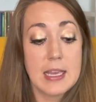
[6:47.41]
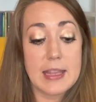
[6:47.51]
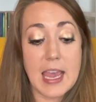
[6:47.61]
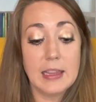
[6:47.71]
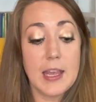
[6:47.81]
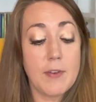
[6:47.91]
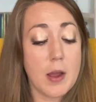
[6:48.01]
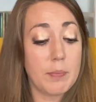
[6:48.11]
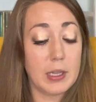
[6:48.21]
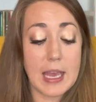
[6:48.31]
They live in
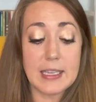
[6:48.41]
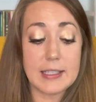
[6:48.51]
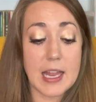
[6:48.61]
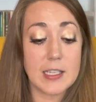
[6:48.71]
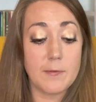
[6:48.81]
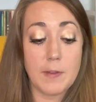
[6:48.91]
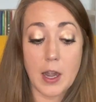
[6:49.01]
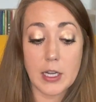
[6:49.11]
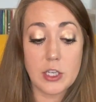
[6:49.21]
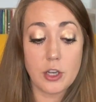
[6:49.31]
a place that is
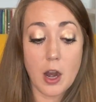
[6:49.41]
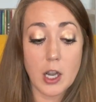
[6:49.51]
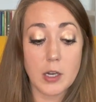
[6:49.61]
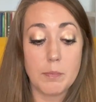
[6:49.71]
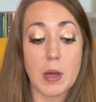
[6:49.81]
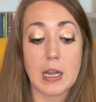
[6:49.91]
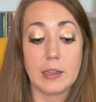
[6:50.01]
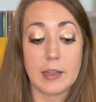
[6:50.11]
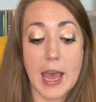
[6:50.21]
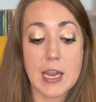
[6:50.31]
very dark, but a
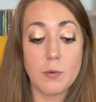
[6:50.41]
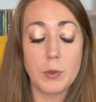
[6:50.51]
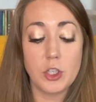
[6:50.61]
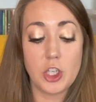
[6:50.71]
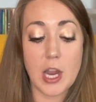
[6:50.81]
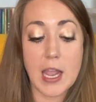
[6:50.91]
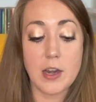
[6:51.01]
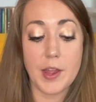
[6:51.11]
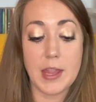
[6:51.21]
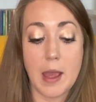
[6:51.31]
light will shine
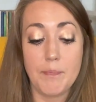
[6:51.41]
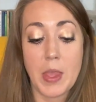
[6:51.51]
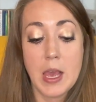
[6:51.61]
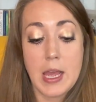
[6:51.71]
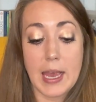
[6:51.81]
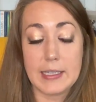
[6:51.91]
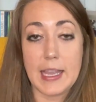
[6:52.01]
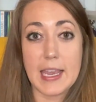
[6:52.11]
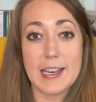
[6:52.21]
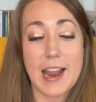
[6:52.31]
on them.
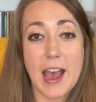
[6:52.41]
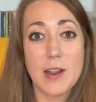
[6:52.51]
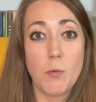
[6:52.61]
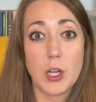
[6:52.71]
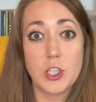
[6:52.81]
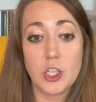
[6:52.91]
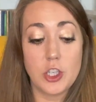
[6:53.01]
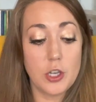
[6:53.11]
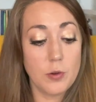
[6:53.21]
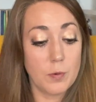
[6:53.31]
Isaiah nine, one to
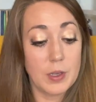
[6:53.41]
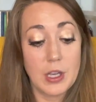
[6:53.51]
two.